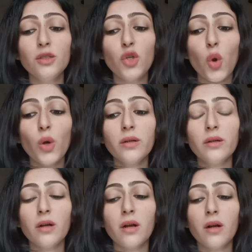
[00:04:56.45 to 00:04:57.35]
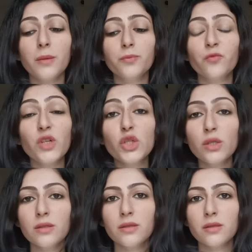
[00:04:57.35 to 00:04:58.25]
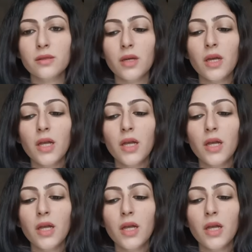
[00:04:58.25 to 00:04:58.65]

Your wishes